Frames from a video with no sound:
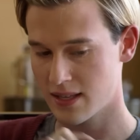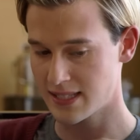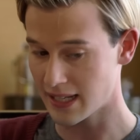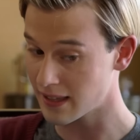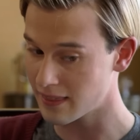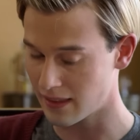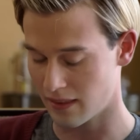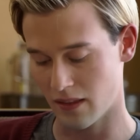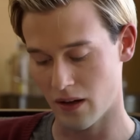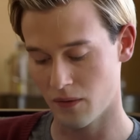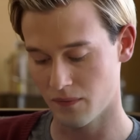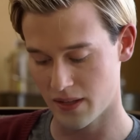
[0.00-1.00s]
Second thing,
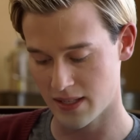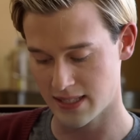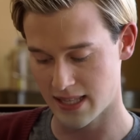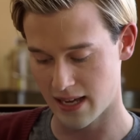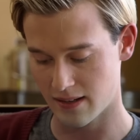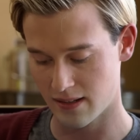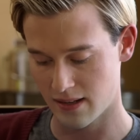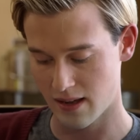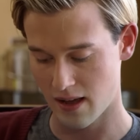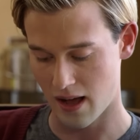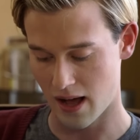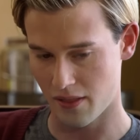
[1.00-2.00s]
though, is that
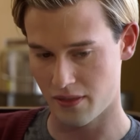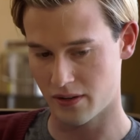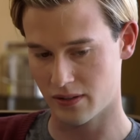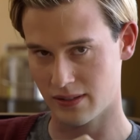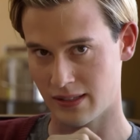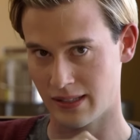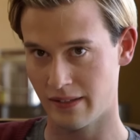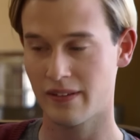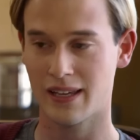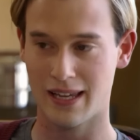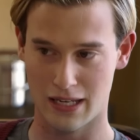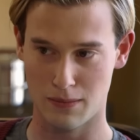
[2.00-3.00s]
other living